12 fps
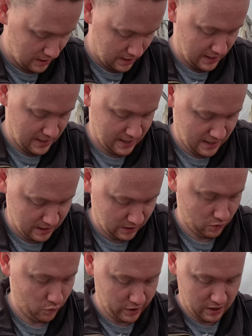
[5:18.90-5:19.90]
And
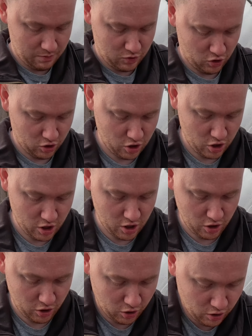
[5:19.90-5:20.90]
what I'm doing
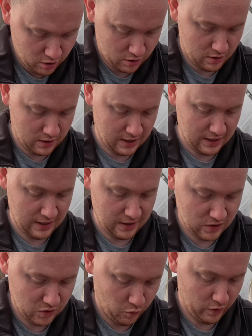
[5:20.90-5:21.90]
now
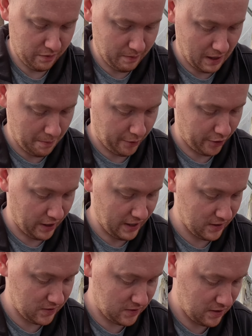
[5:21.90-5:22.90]
is with my
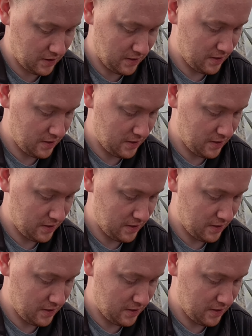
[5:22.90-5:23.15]
press